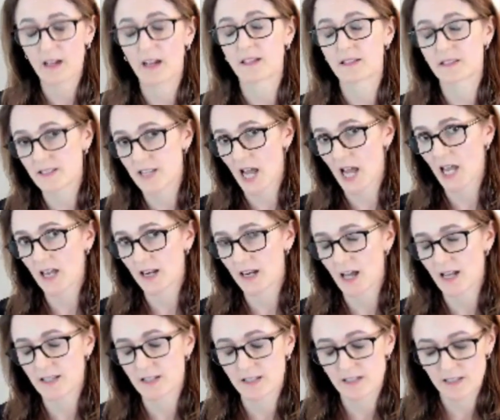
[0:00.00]
And staying
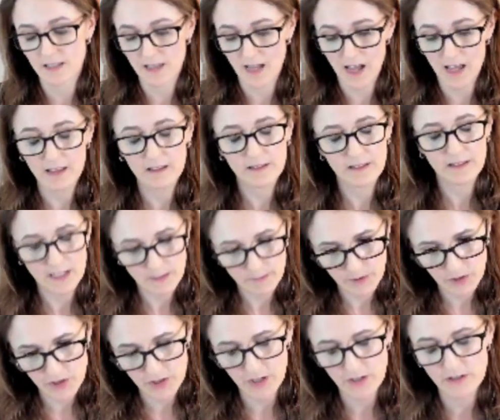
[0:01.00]
connected to that's
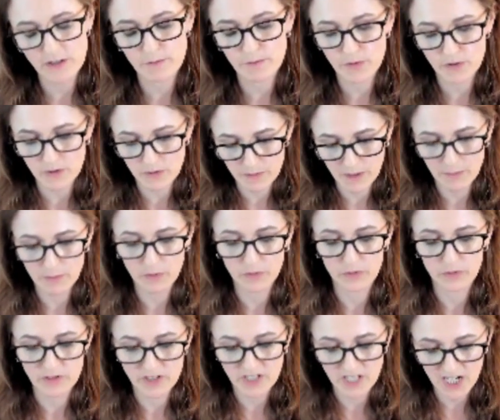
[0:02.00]
been shown to boost
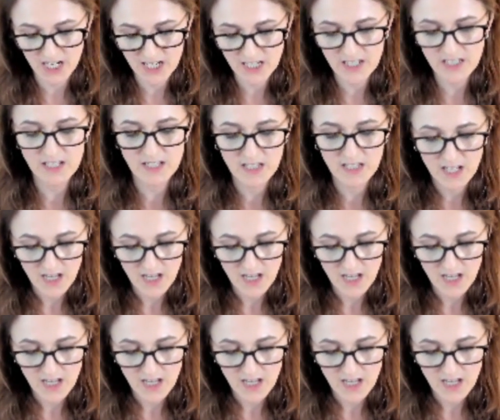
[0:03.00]
people's resilience.